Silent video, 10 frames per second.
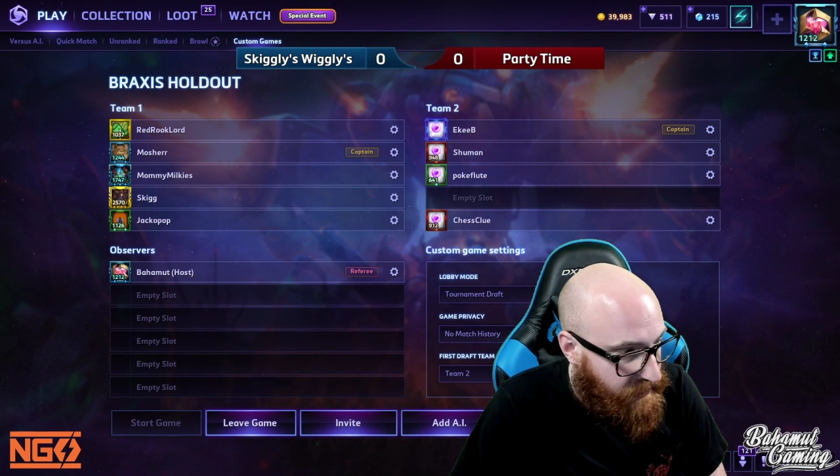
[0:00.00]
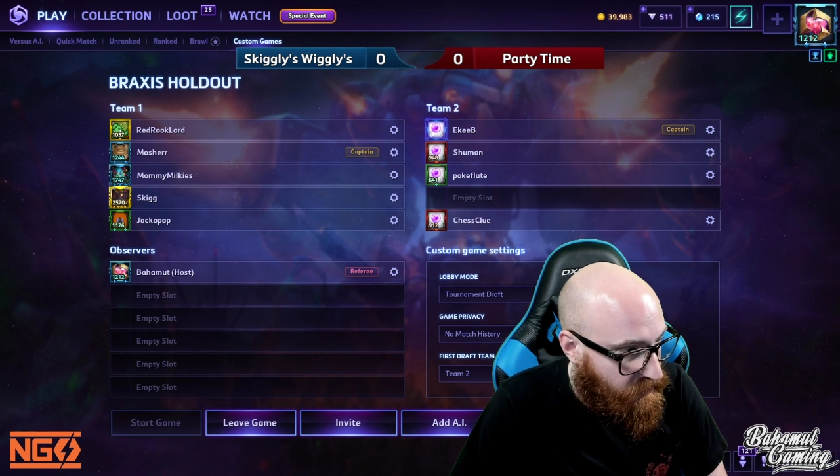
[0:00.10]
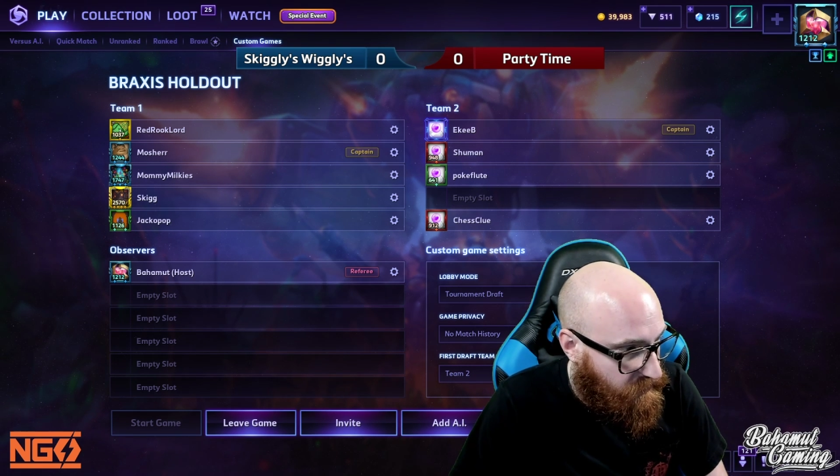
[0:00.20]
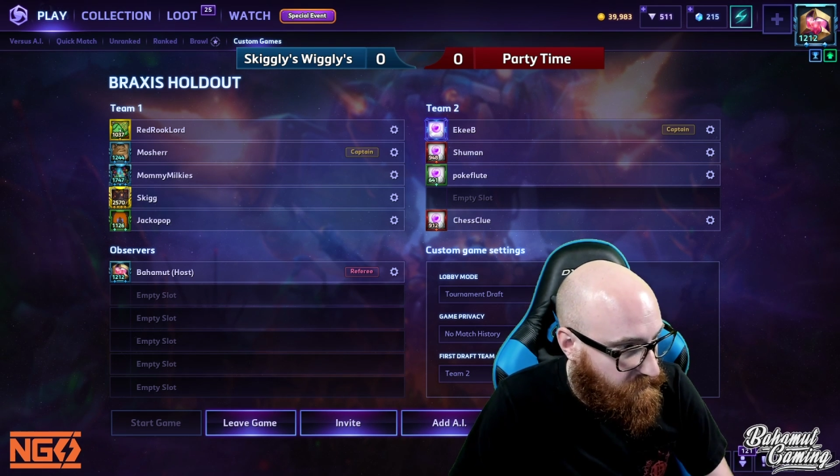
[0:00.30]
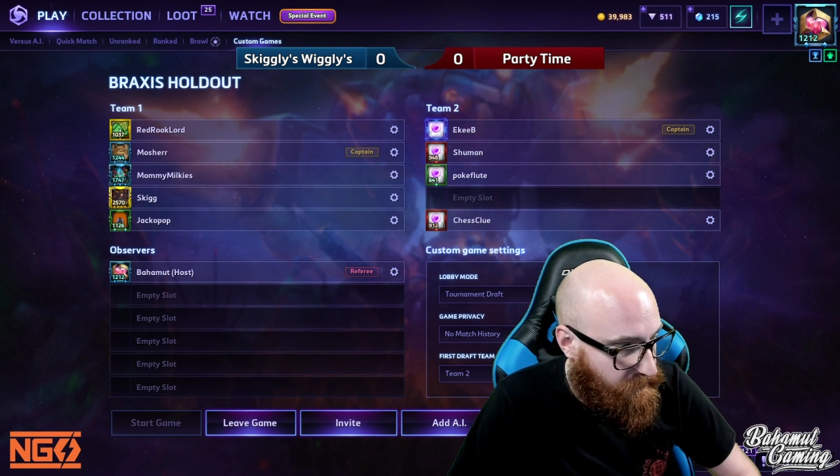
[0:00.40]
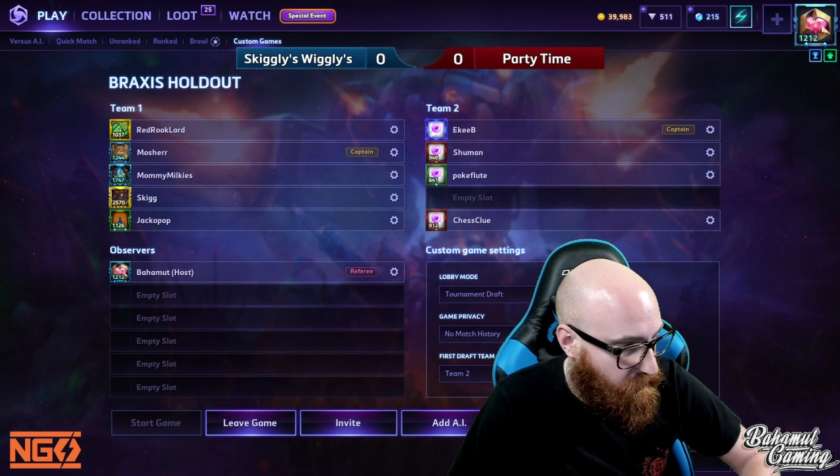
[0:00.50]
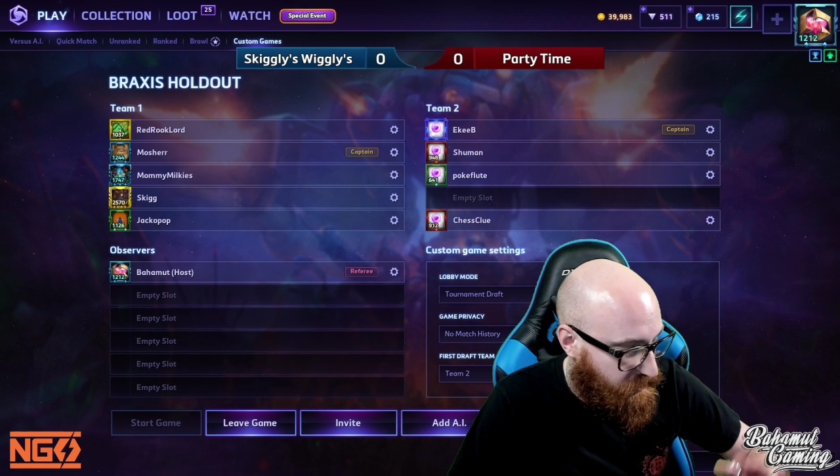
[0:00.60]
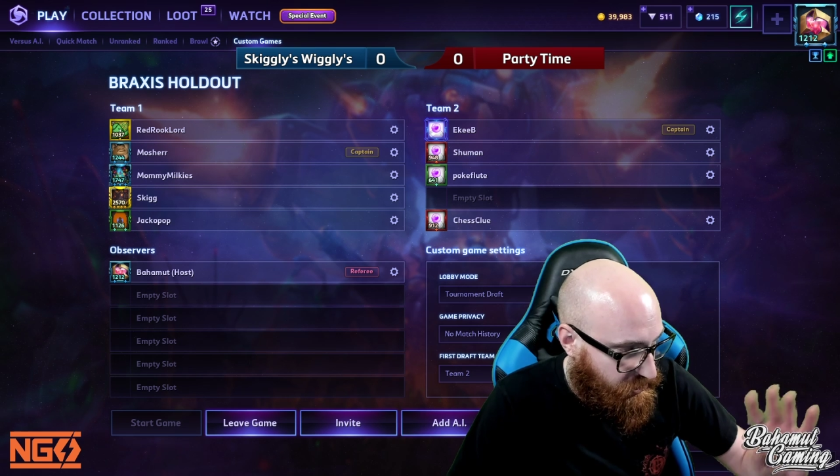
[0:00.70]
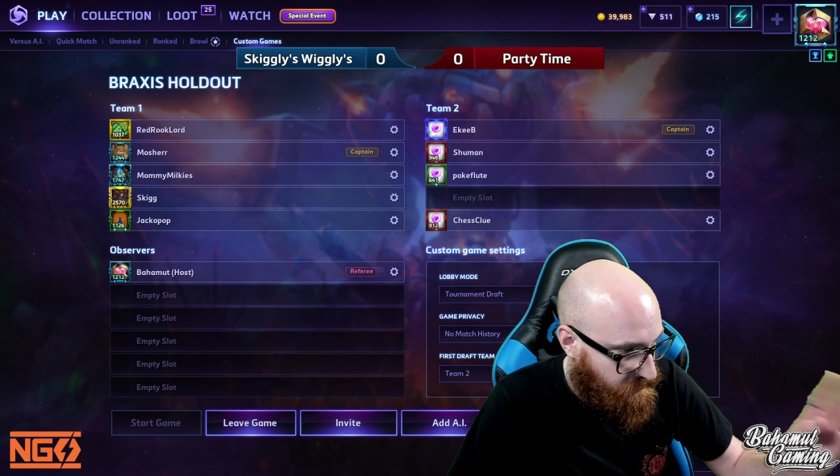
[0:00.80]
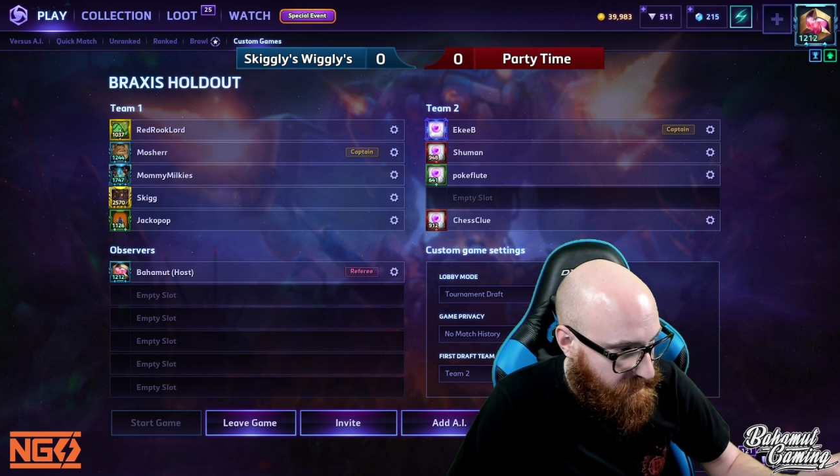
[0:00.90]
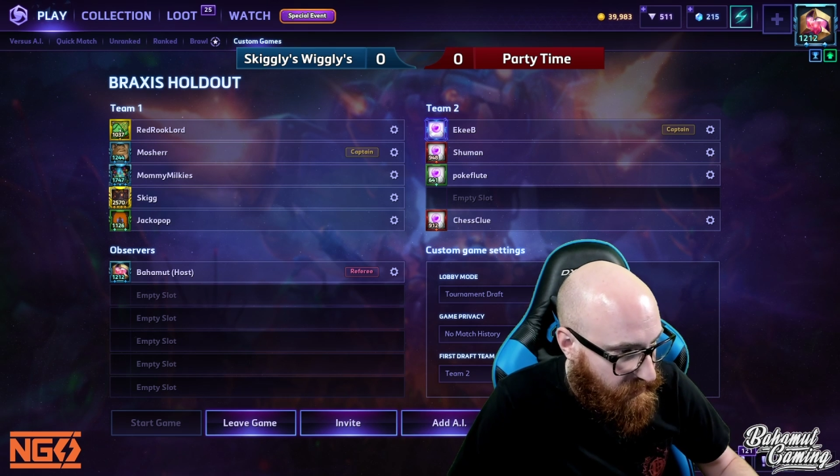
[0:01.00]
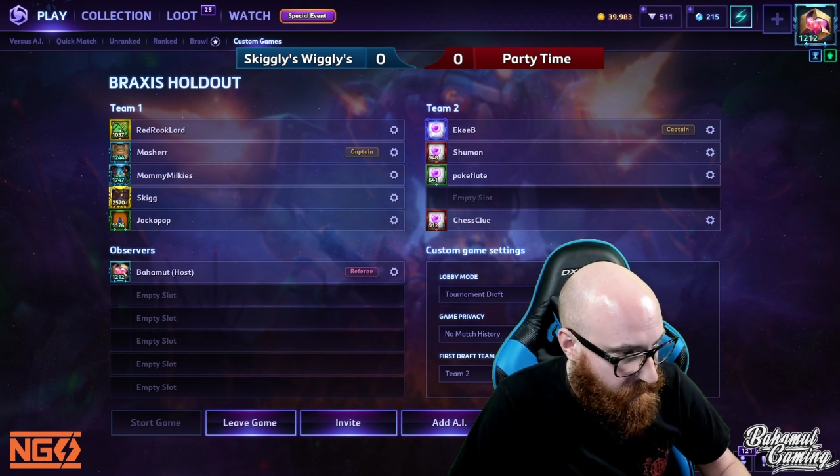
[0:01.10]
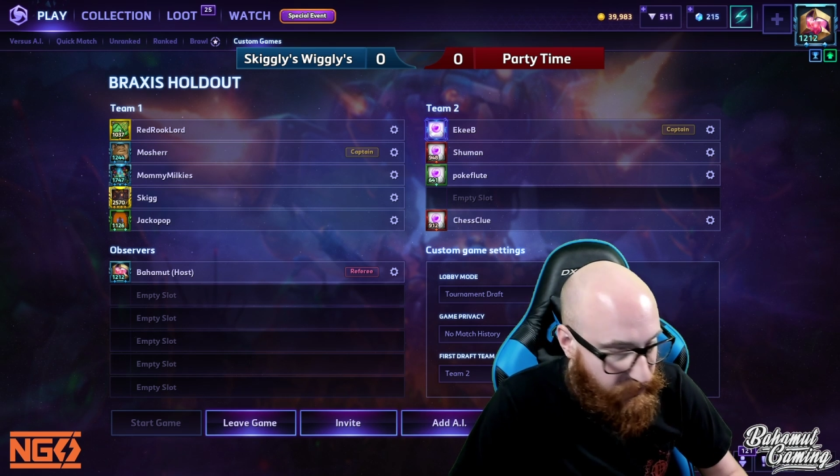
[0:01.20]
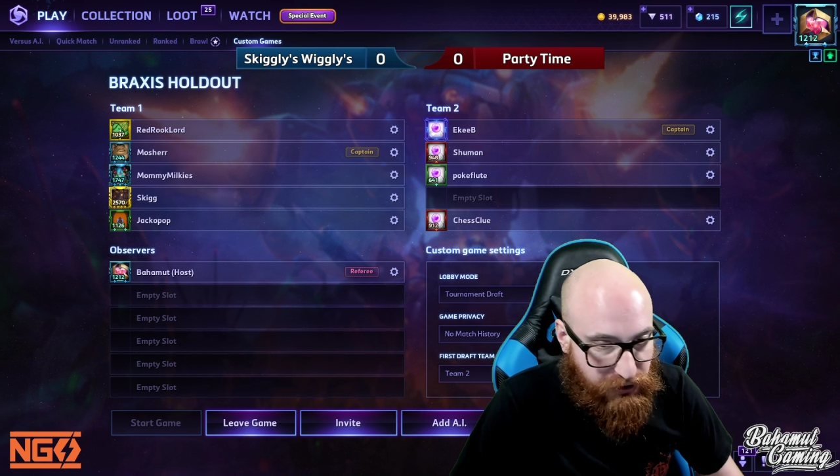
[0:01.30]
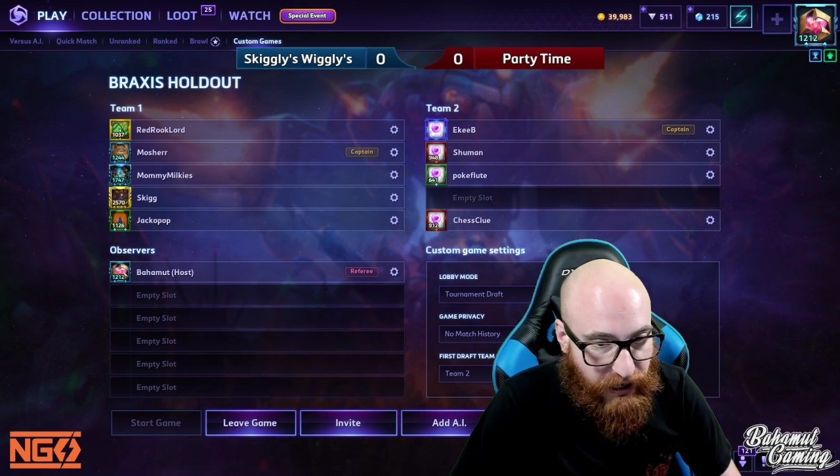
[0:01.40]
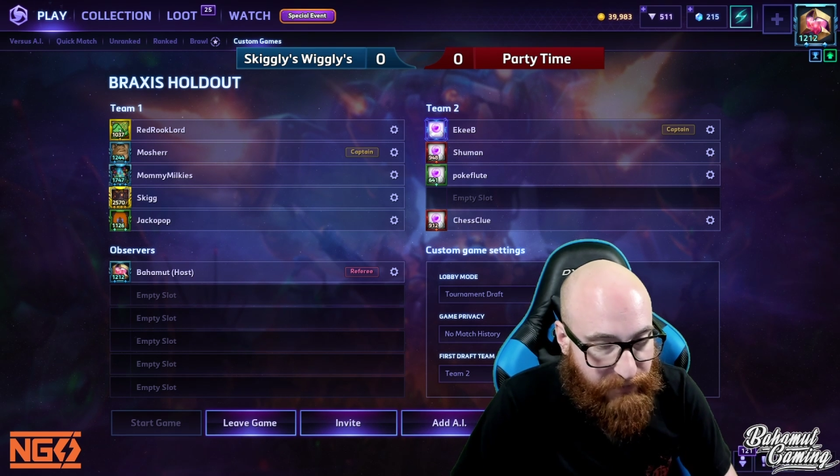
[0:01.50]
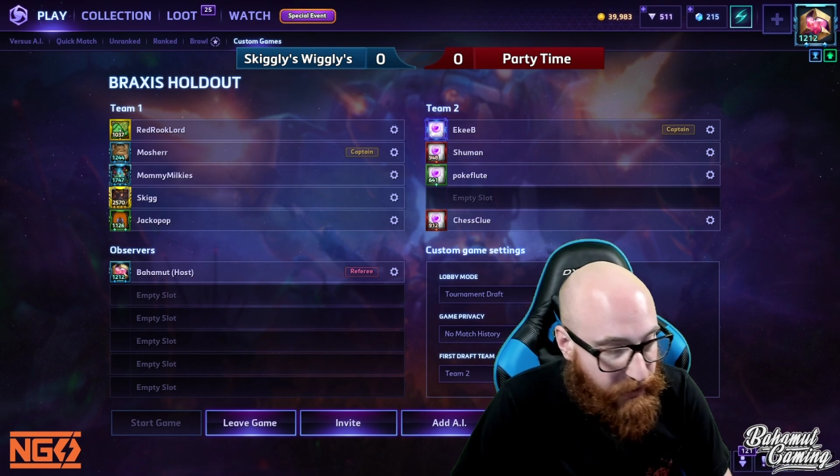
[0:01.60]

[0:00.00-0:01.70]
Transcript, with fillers: know we should be talking about draft,